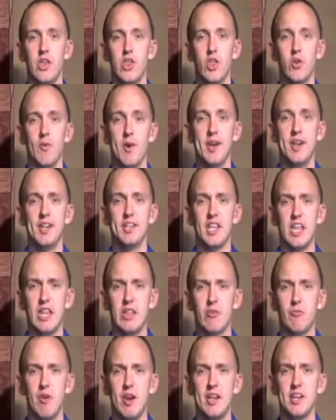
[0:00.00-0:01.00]
The
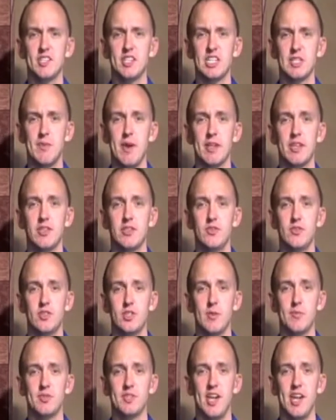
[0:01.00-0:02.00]
rain is expected to
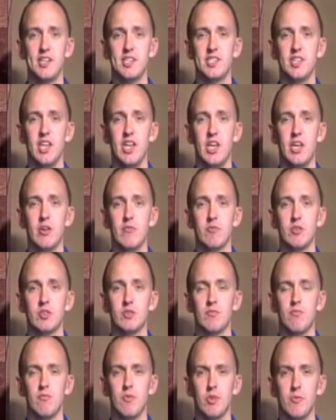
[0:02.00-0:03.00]
subside today
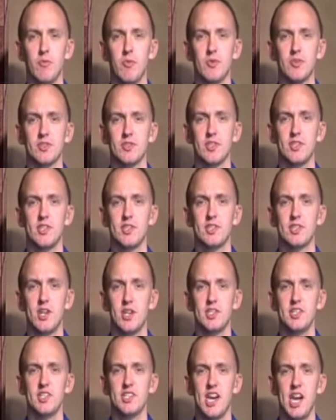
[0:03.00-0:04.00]
with mostly
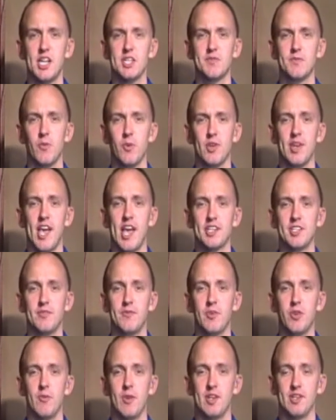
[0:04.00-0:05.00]
sunny skies forecasted
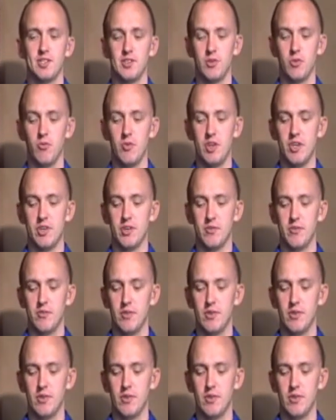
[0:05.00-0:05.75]
for the rest of the week.